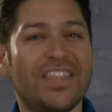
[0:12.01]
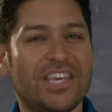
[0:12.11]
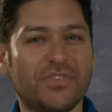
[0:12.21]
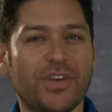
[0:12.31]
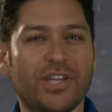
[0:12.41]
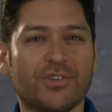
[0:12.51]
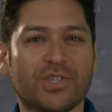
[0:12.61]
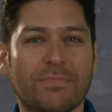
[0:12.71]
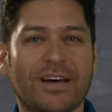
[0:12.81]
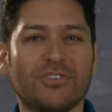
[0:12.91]
This video is
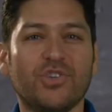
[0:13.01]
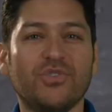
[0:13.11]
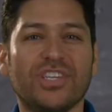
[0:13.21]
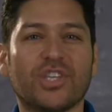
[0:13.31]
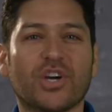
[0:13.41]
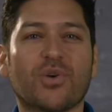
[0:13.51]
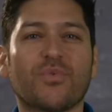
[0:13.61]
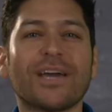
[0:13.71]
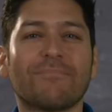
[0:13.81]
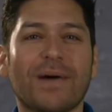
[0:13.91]
about choosing the
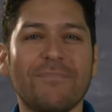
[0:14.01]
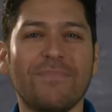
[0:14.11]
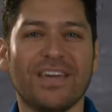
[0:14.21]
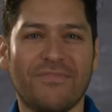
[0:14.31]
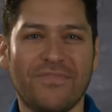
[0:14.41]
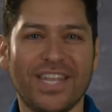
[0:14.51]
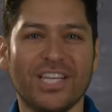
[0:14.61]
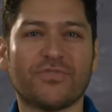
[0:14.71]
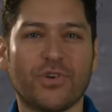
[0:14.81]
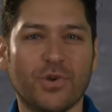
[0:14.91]
correct piping and
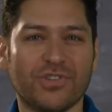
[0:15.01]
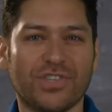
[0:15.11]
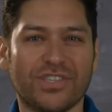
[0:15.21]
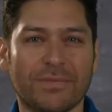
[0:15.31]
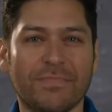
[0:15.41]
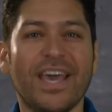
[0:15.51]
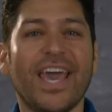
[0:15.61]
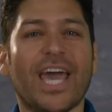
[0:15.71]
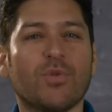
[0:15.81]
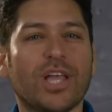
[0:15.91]
fittings for your system
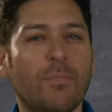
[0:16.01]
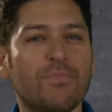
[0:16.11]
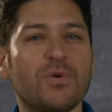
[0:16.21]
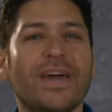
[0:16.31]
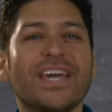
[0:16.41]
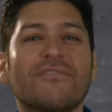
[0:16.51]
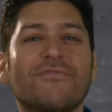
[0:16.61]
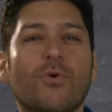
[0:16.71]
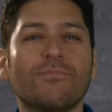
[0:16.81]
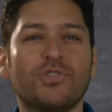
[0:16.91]
and will help you make
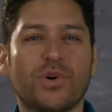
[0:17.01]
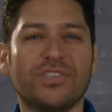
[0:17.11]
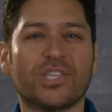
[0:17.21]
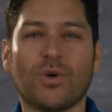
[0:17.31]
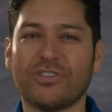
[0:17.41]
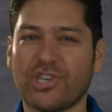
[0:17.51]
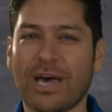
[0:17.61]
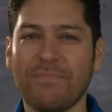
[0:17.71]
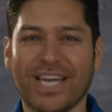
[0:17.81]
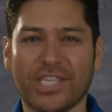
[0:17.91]
informed choices while
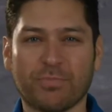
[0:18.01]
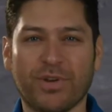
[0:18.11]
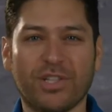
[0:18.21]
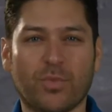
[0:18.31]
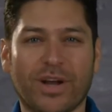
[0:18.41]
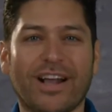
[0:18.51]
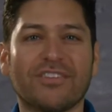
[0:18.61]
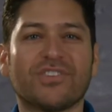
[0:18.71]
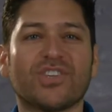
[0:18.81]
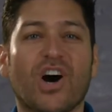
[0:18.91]
shopping at Sprinkler
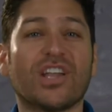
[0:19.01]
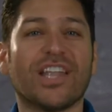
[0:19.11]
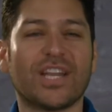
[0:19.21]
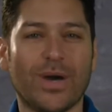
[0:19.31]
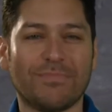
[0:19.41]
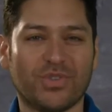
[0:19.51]
Warehouse's online web